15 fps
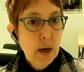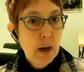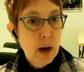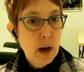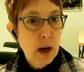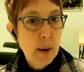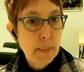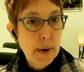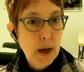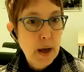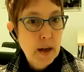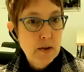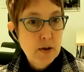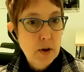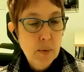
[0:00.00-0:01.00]

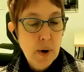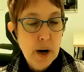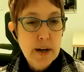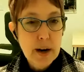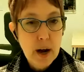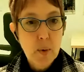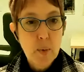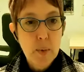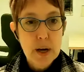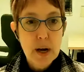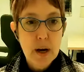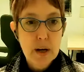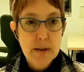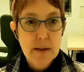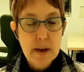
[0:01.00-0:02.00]
And so right now we
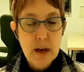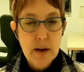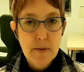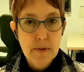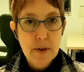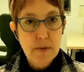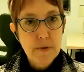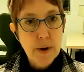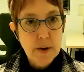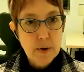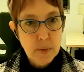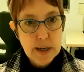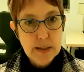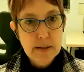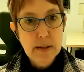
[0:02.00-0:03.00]
are in kind of the
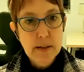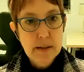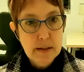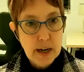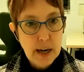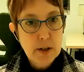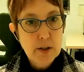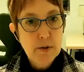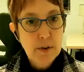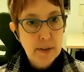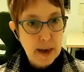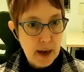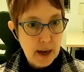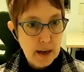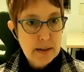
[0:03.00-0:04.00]
fundraising stage for
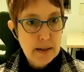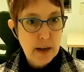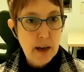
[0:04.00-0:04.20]
that.